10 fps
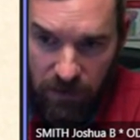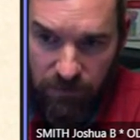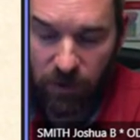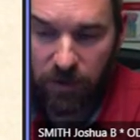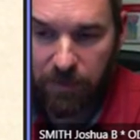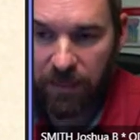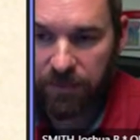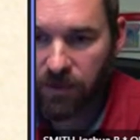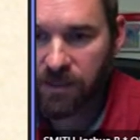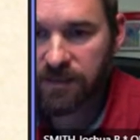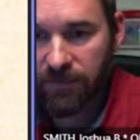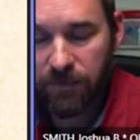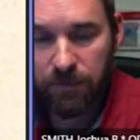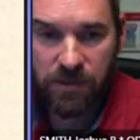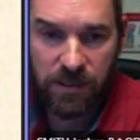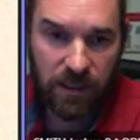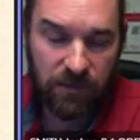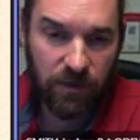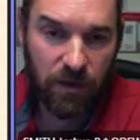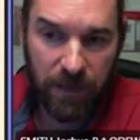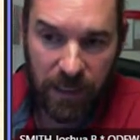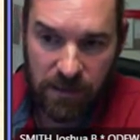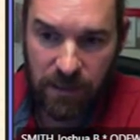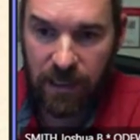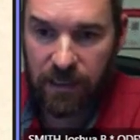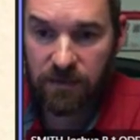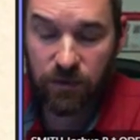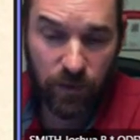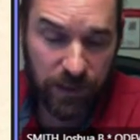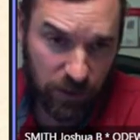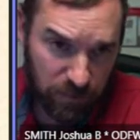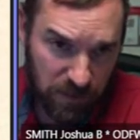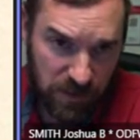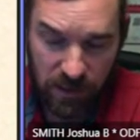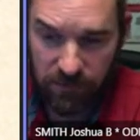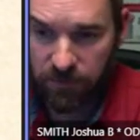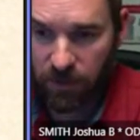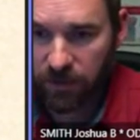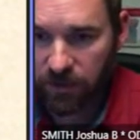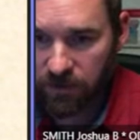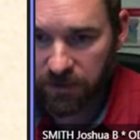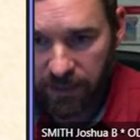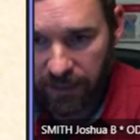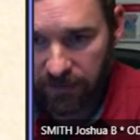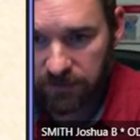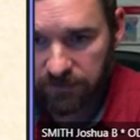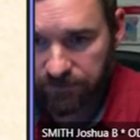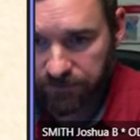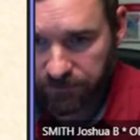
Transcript: of only about 37% for our bear tags and 22% for our cougar tags.